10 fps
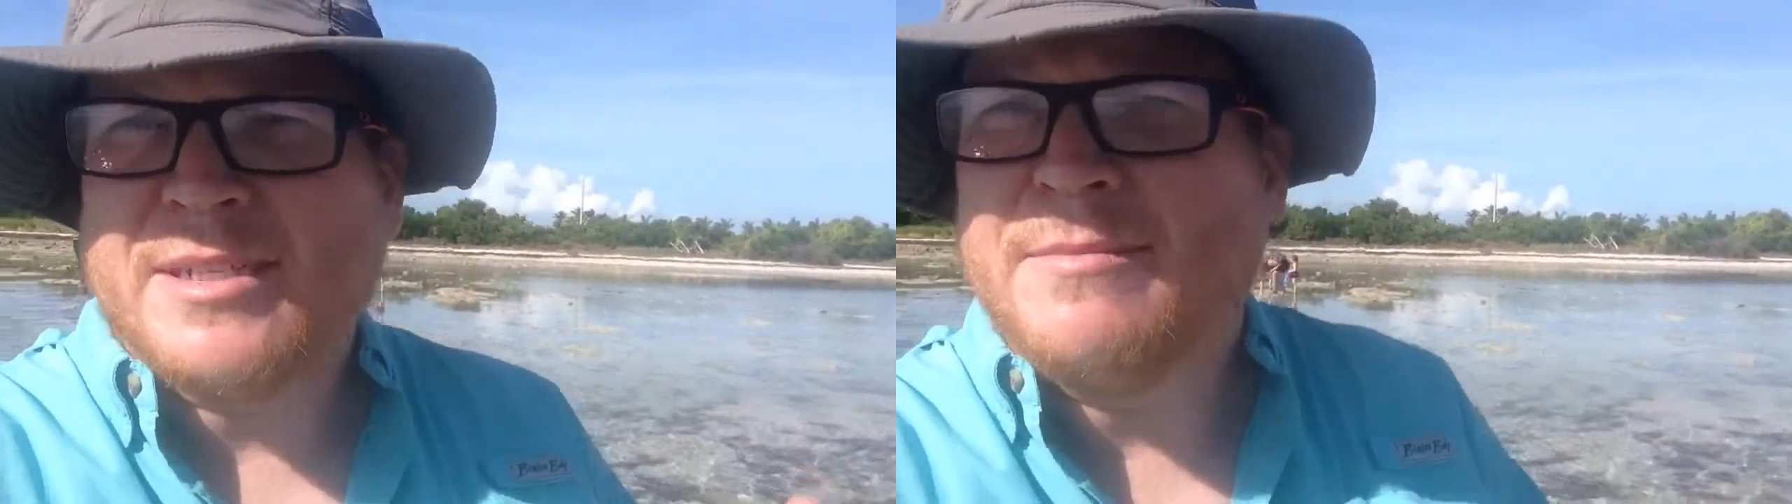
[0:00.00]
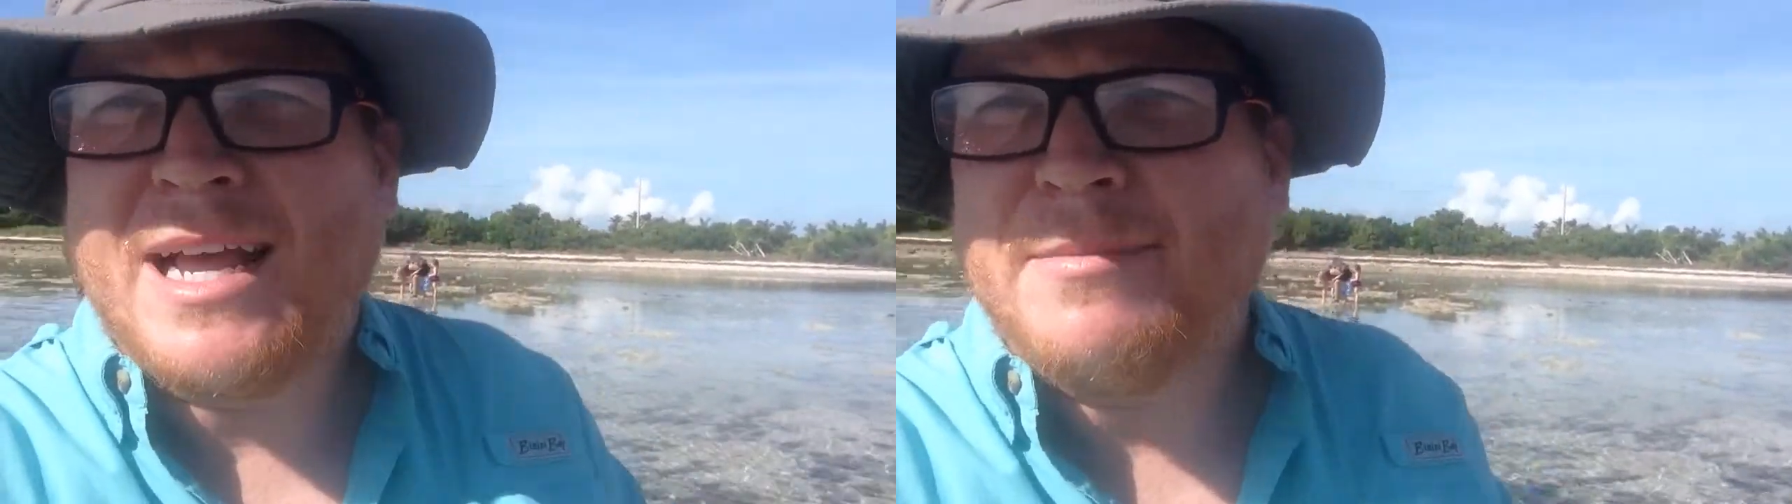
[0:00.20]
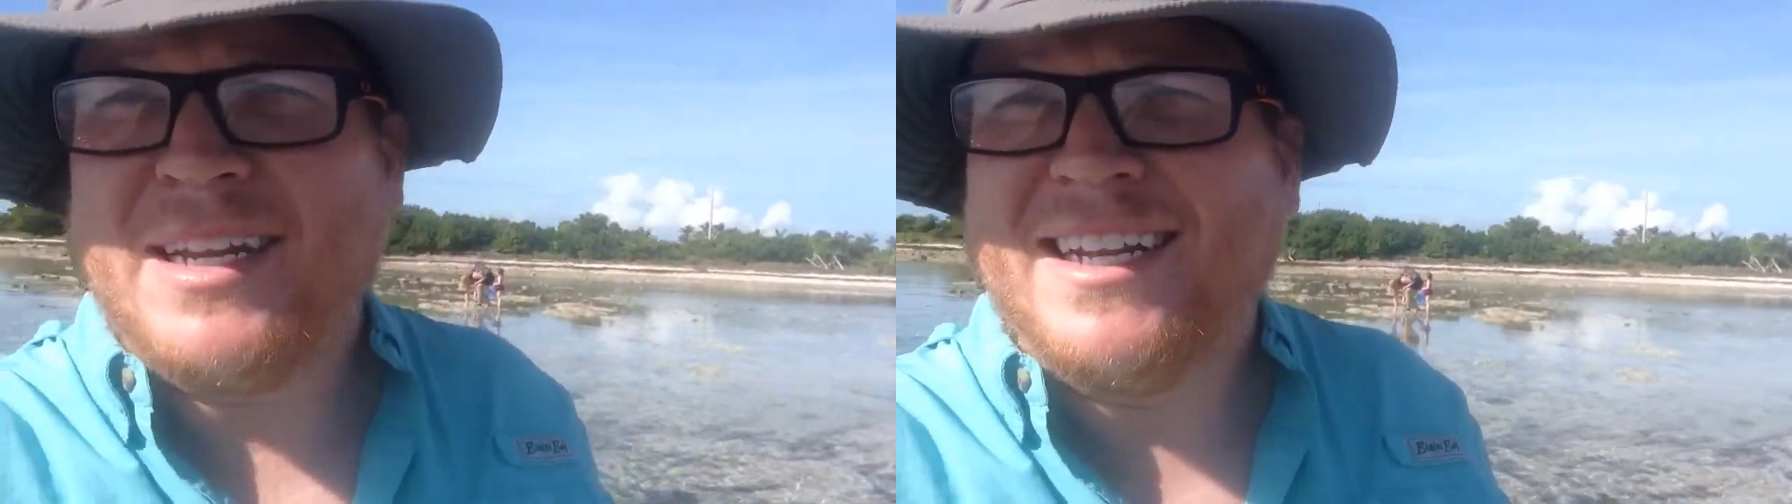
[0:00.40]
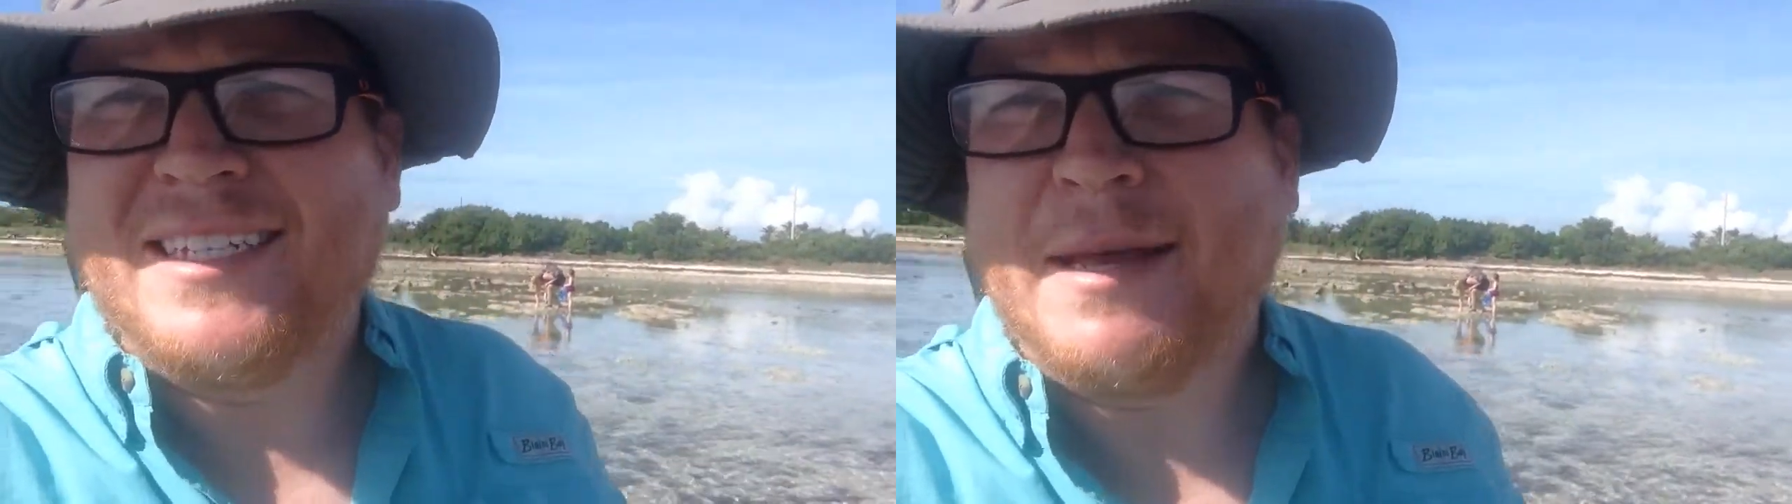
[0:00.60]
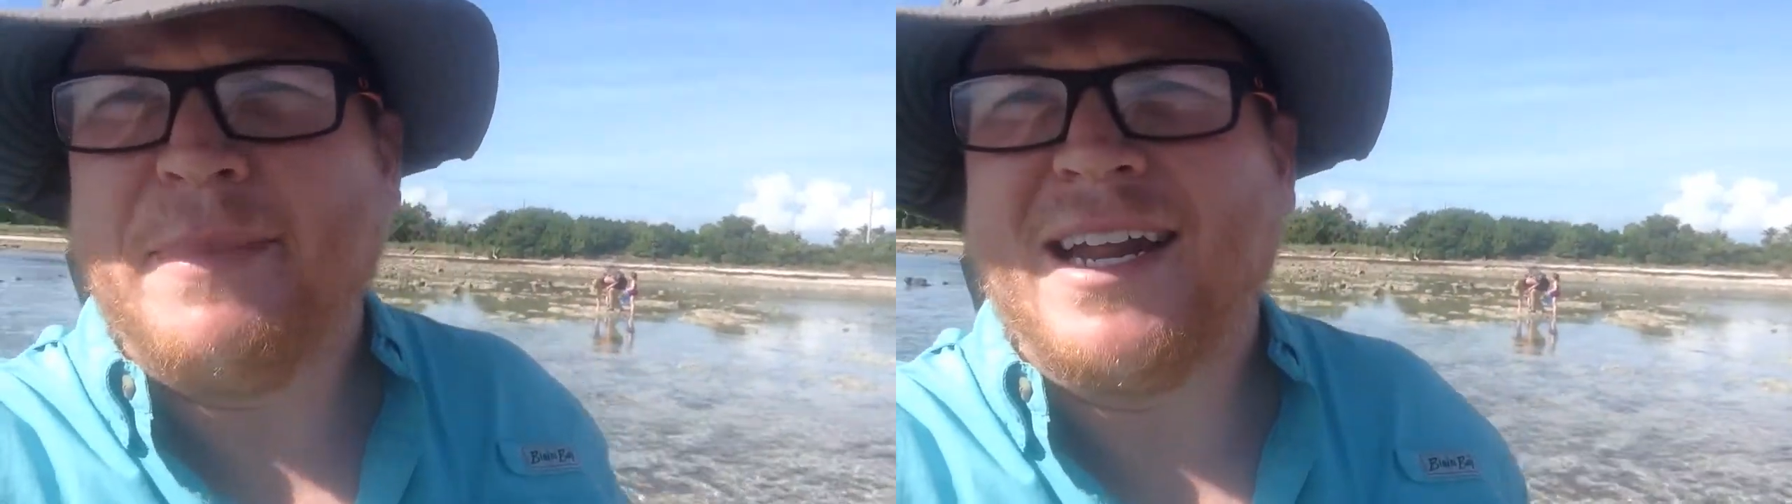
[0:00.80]
sometimes it
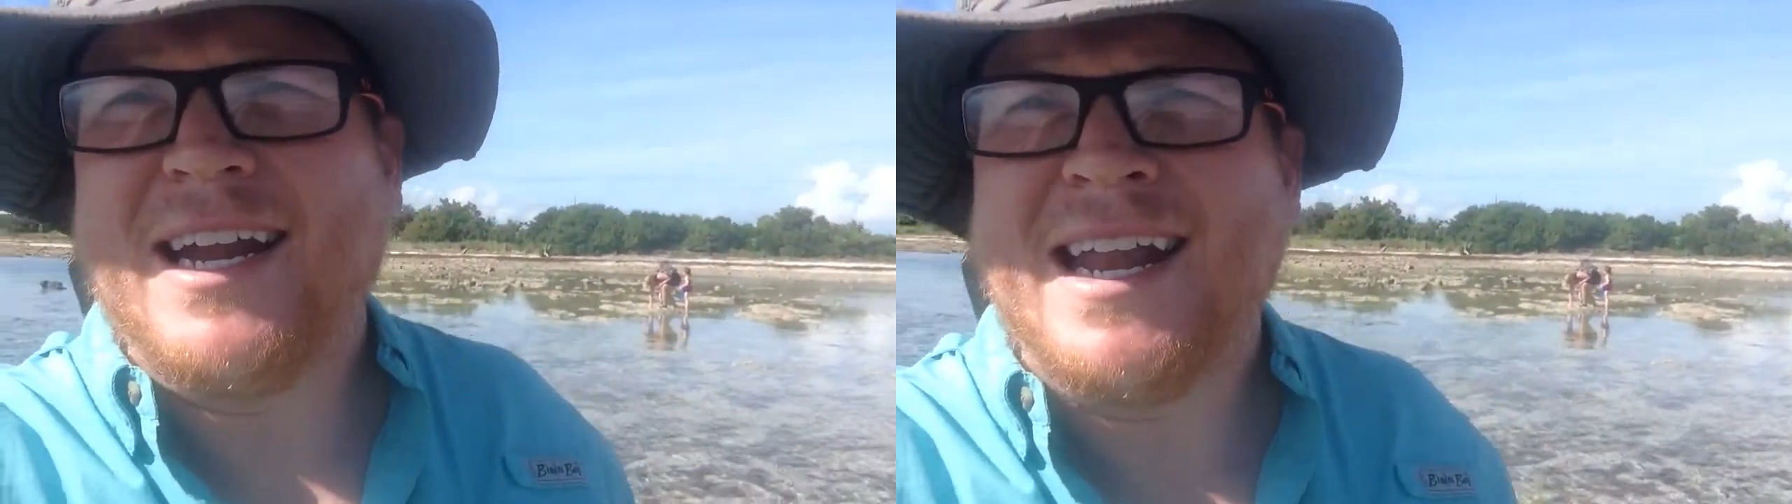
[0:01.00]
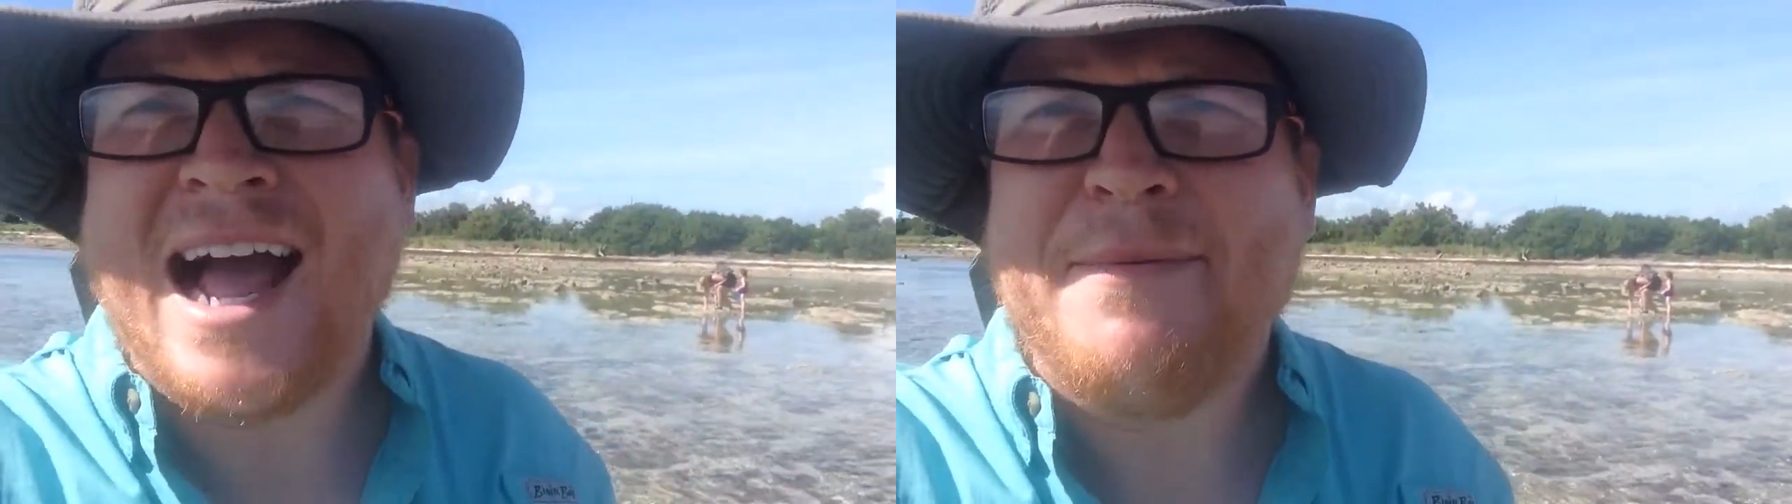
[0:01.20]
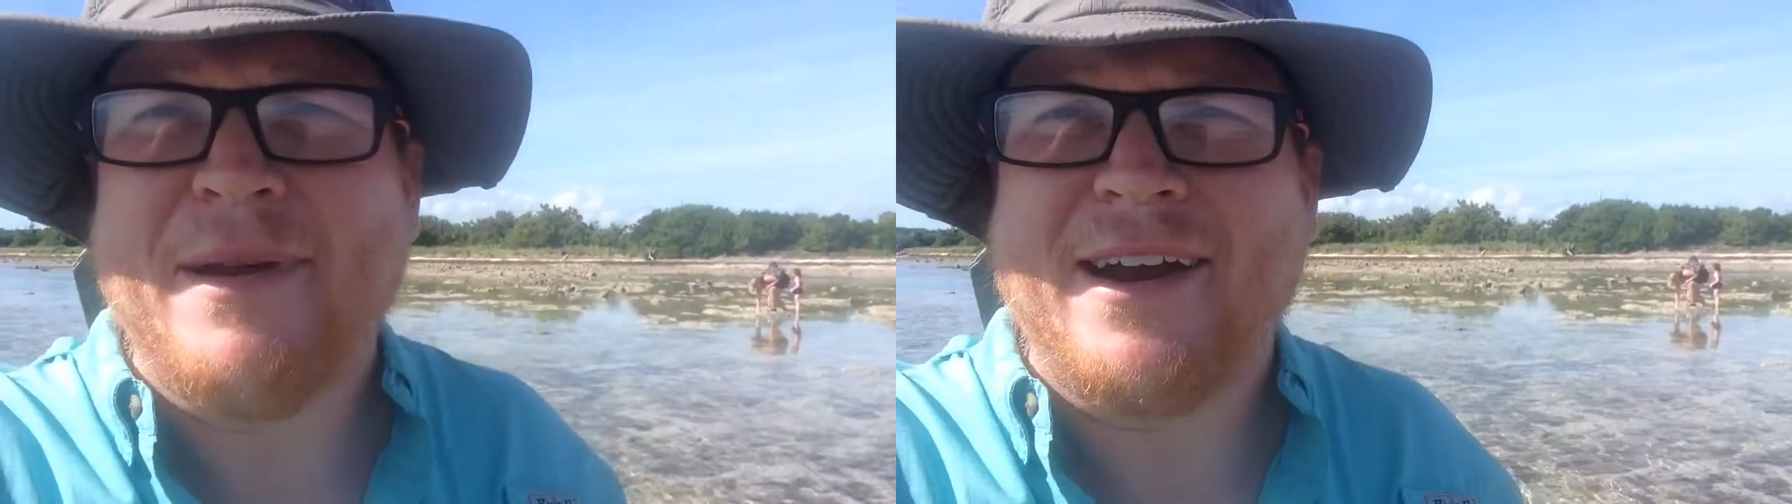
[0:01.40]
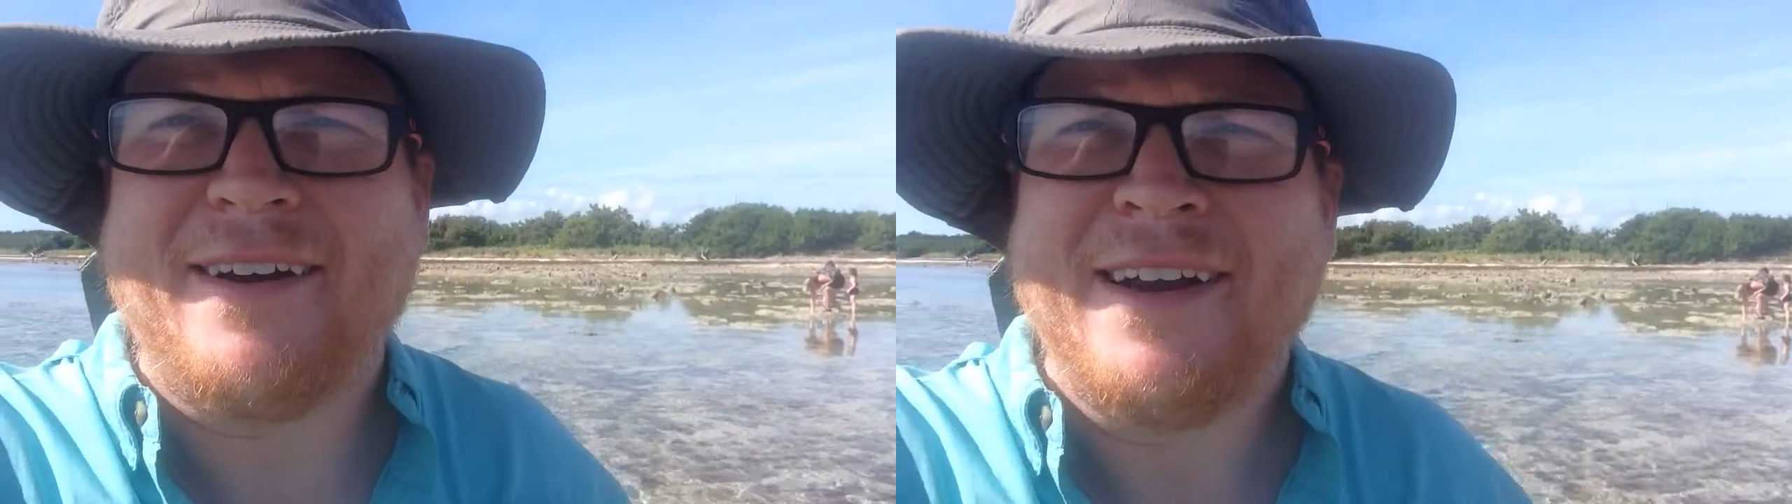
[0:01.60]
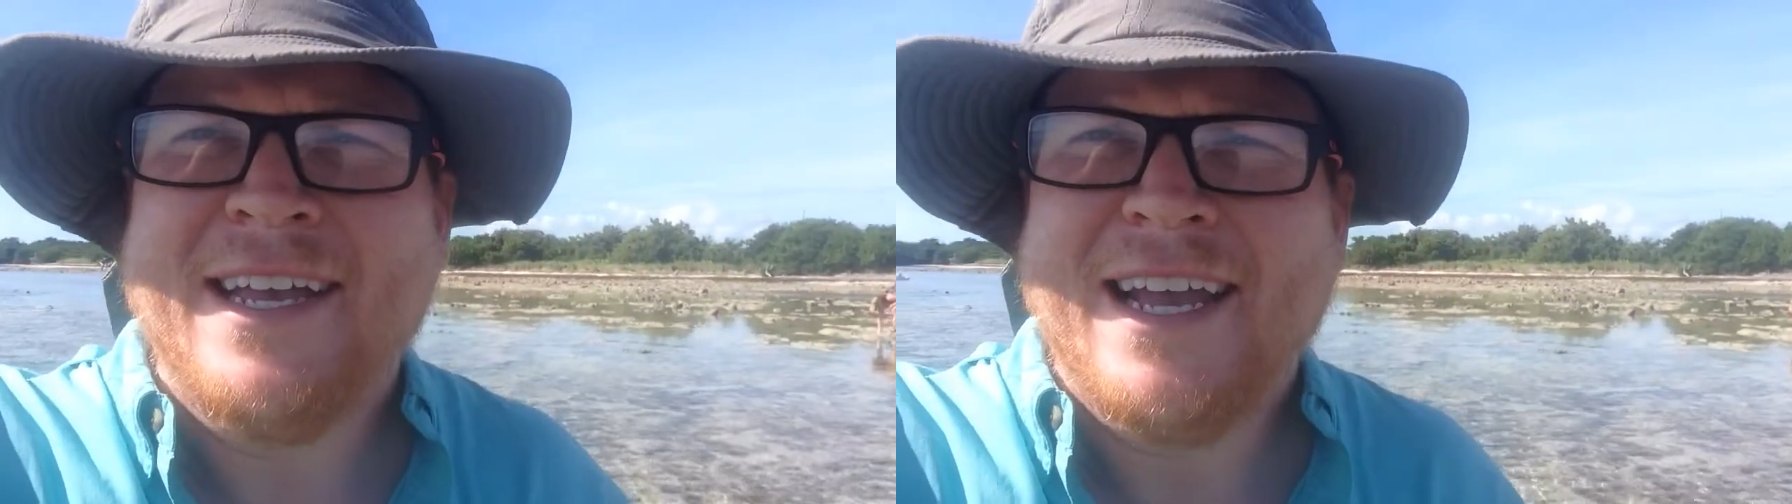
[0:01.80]
ends up being a nightmare.